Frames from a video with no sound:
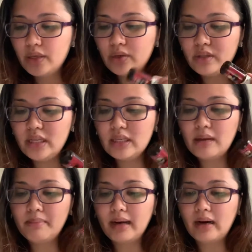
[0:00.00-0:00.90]
You need
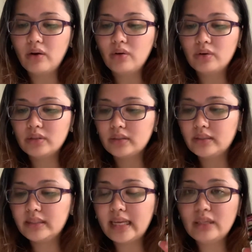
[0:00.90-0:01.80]
about
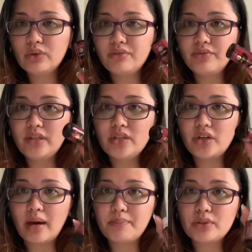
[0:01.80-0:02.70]
10 to 15
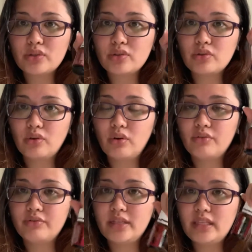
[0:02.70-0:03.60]
drops
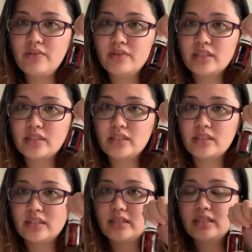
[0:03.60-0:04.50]
of the
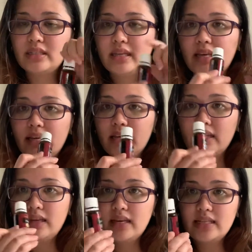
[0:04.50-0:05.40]
Thieves
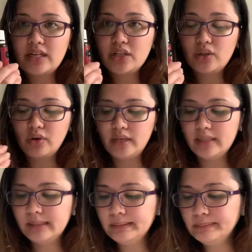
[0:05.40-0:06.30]
Essential
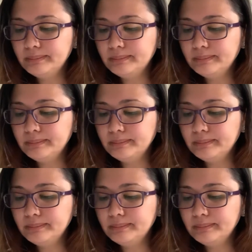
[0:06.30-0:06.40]
Oil.